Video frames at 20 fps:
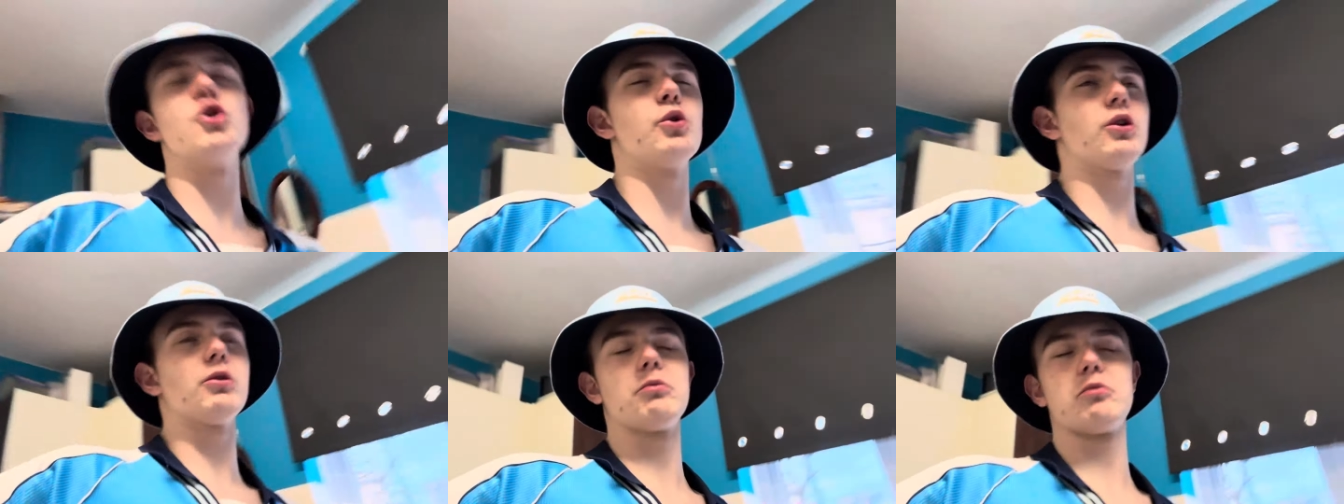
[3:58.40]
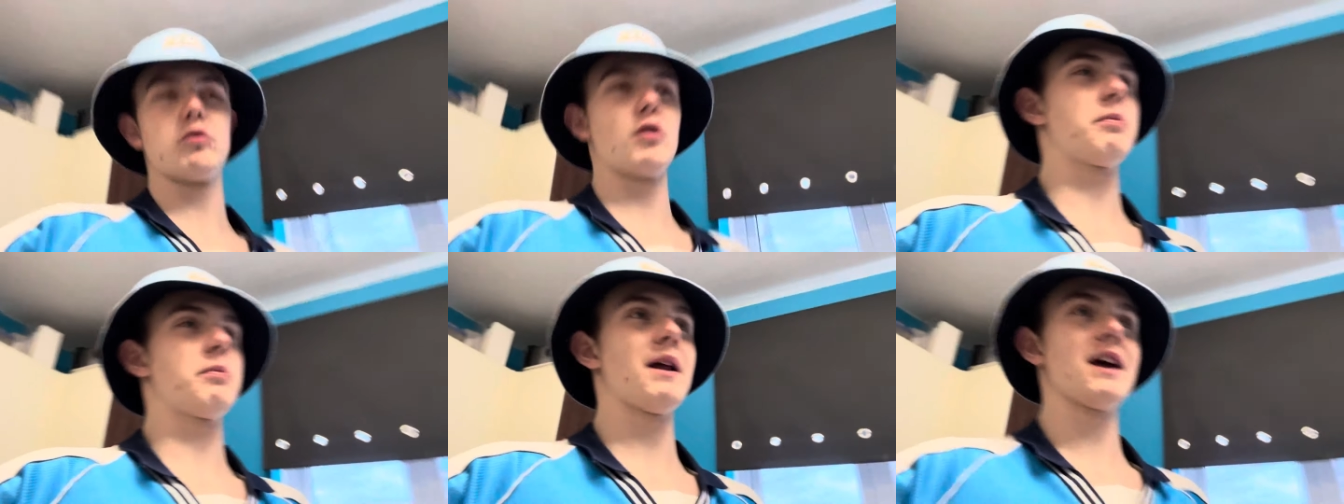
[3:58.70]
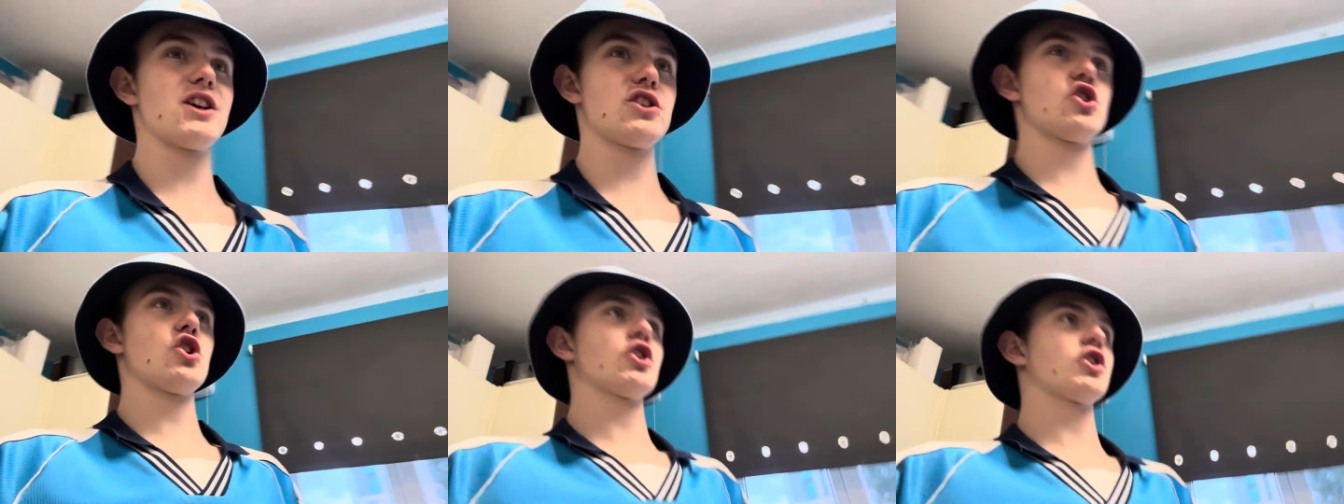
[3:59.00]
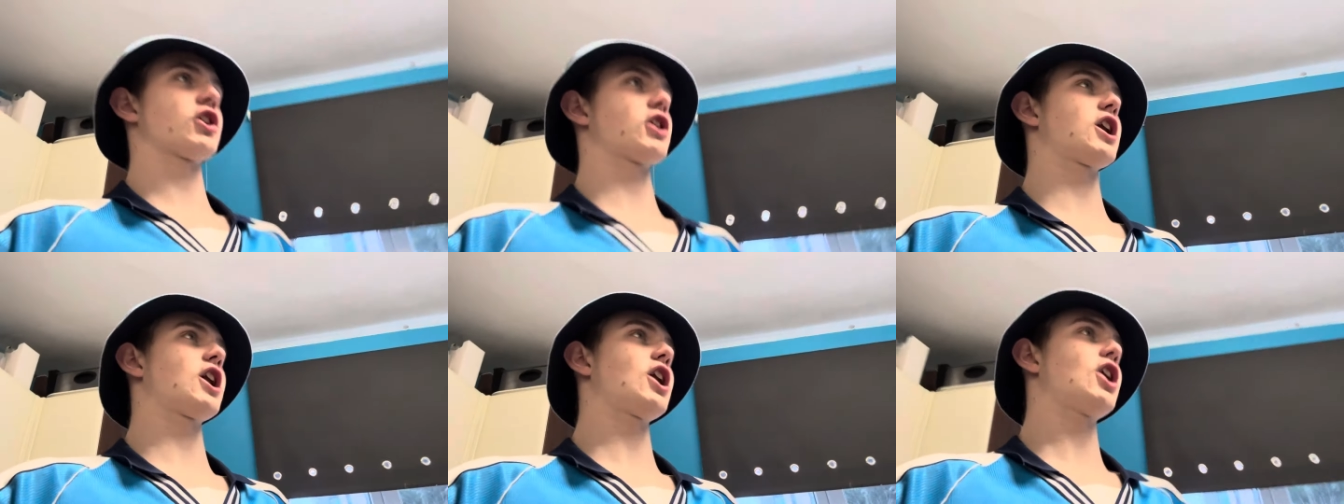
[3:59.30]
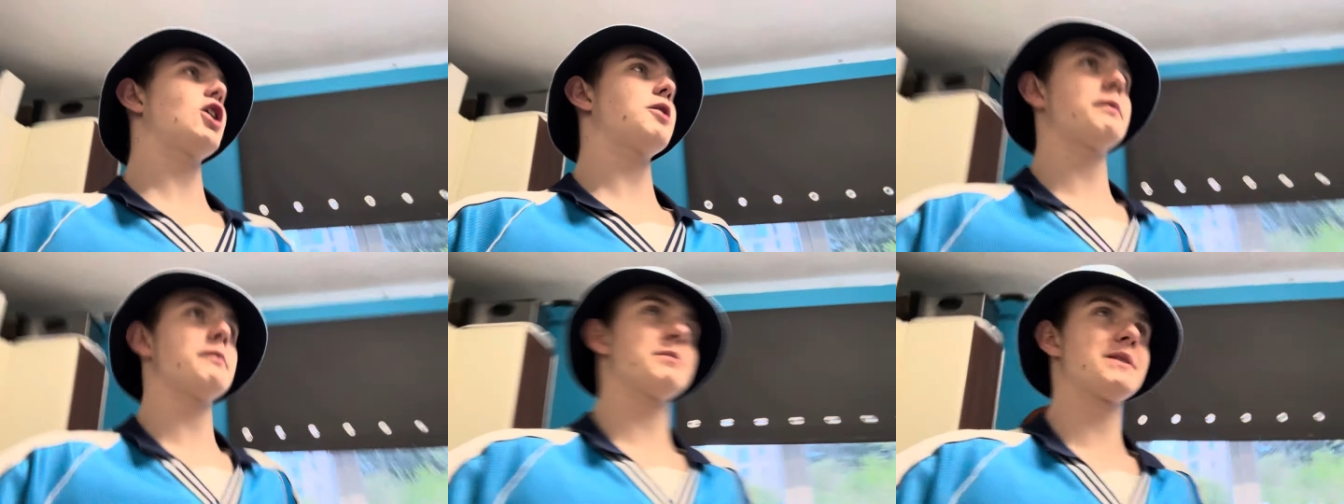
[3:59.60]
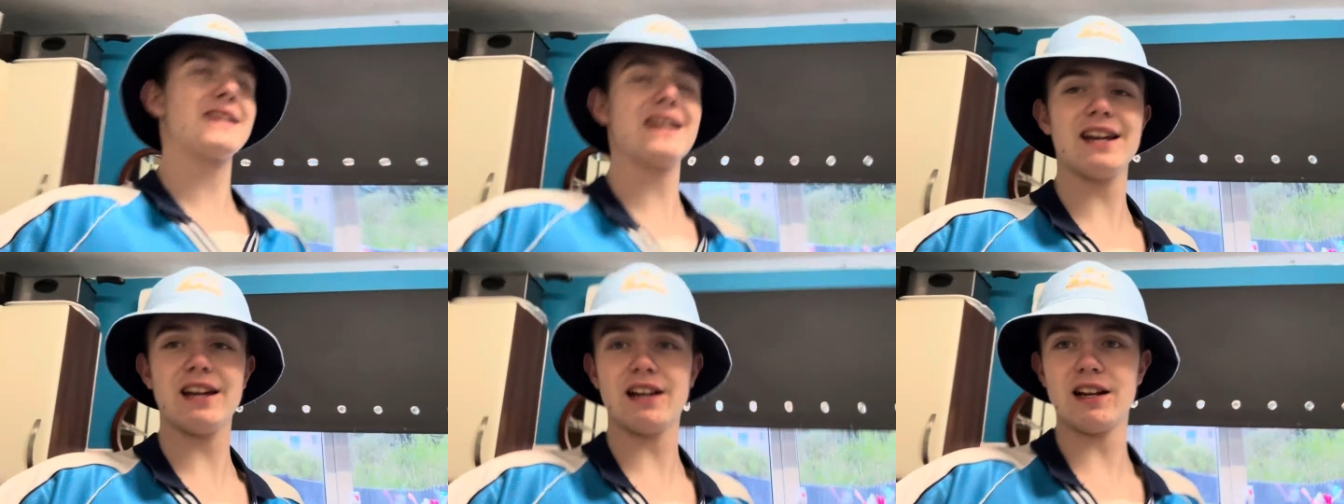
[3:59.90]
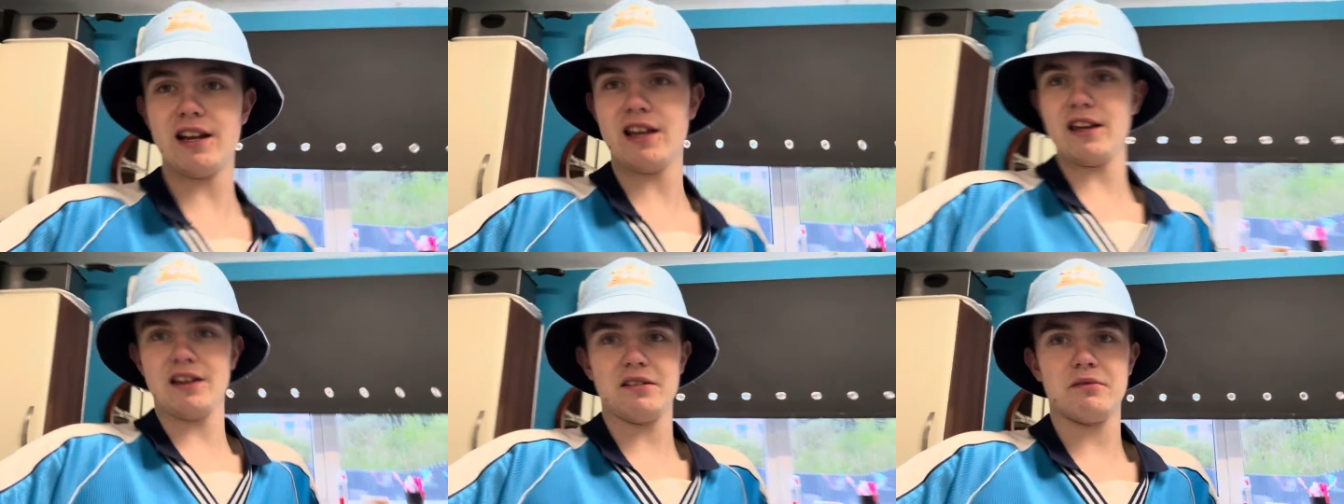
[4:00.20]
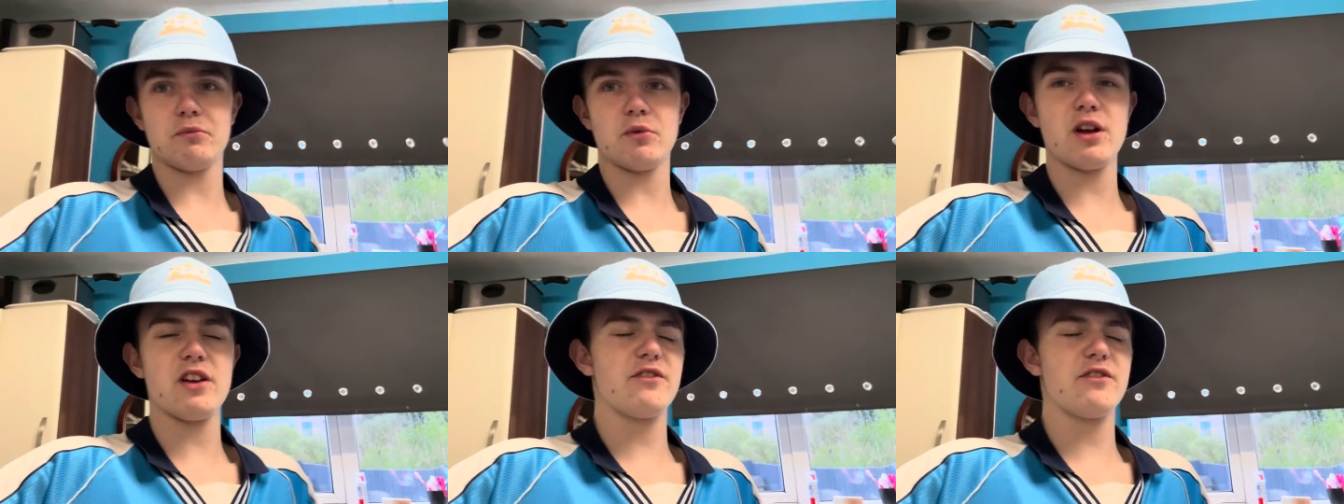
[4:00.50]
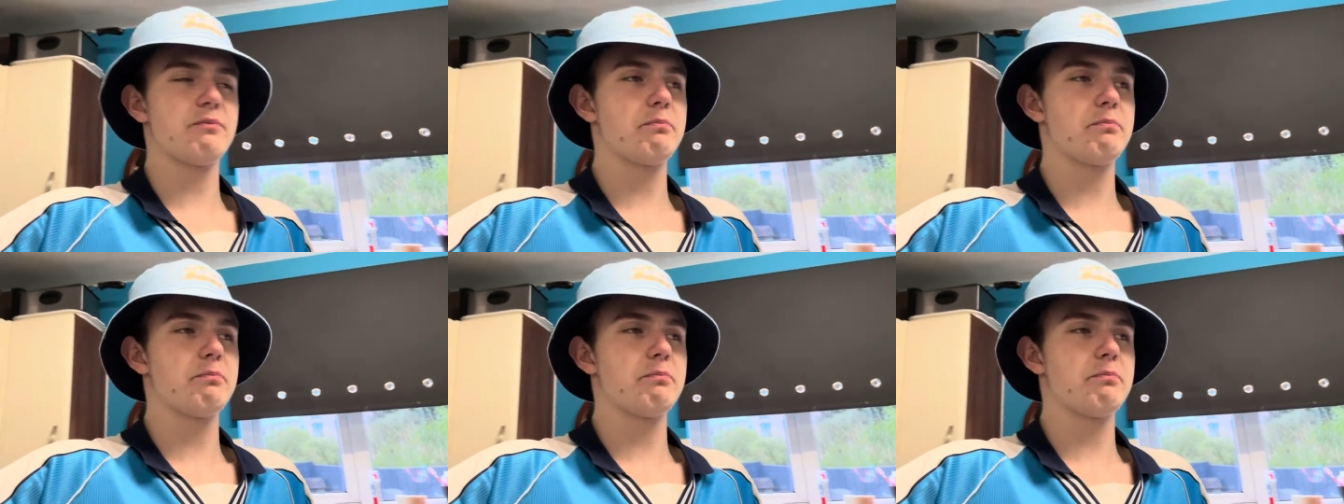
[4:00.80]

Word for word: will replace Jurgen Klopp and particularly with